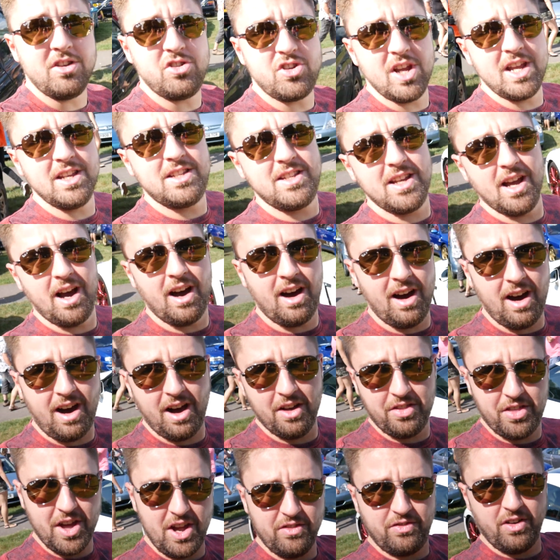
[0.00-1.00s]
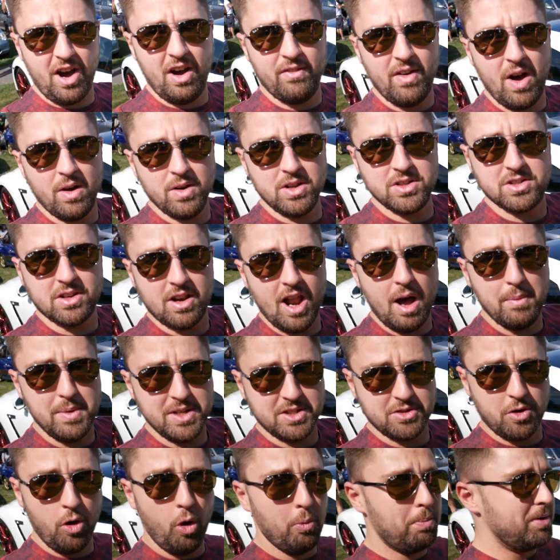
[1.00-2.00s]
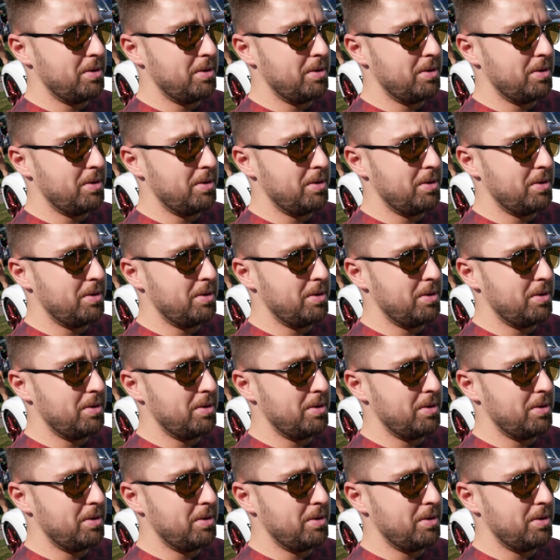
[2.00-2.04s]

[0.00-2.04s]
GTR R35 Owners Club is called